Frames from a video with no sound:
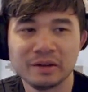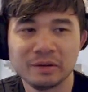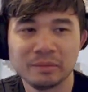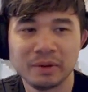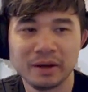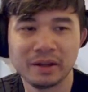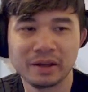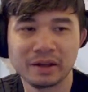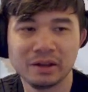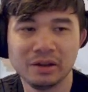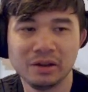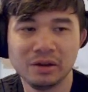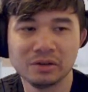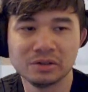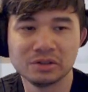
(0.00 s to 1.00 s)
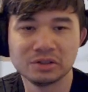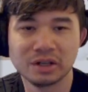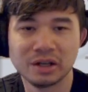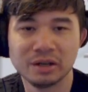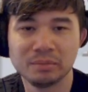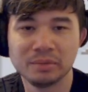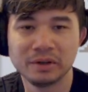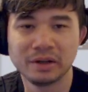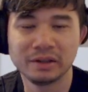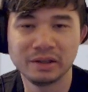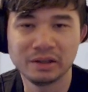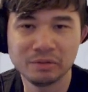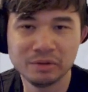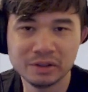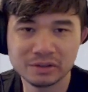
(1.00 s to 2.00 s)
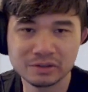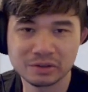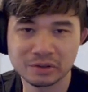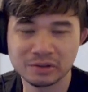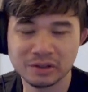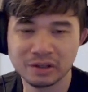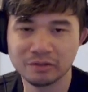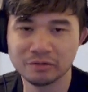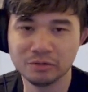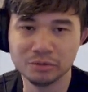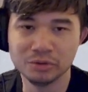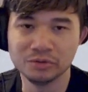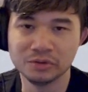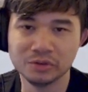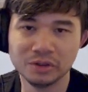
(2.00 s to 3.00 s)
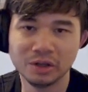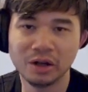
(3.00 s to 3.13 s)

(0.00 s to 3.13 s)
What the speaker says: by a long shot, but I think we need to start taking removal.